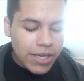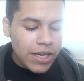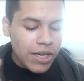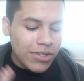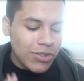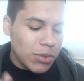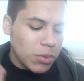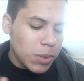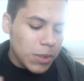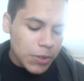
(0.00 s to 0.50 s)

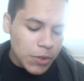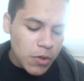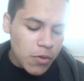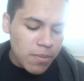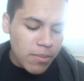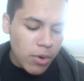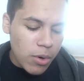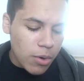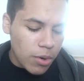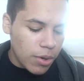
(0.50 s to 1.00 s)
It's only two
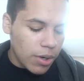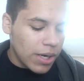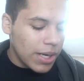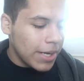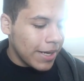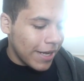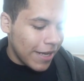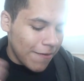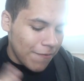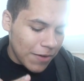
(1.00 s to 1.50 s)
more.
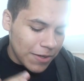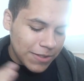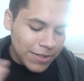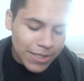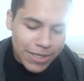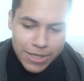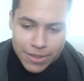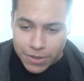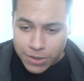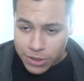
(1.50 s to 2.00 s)
If I
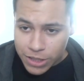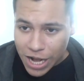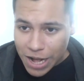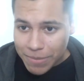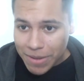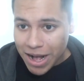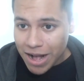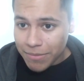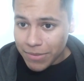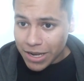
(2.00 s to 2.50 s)
see it in the
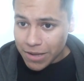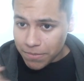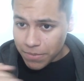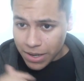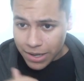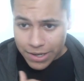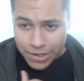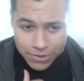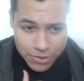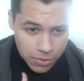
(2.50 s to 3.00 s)
shop, I might
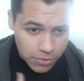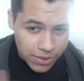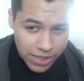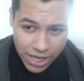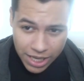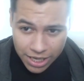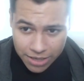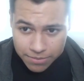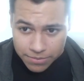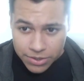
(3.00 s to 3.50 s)
buy it two
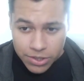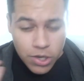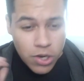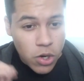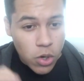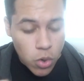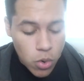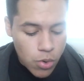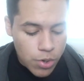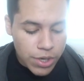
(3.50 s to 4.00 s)
times.
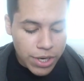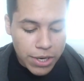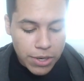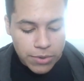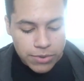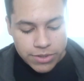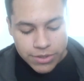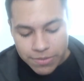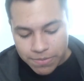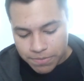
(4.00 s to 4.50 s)
Who
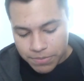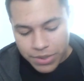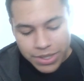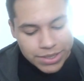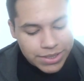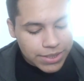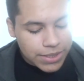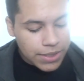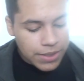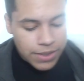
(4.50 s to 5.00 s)
knows?
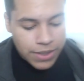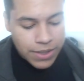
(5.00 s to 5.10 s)
But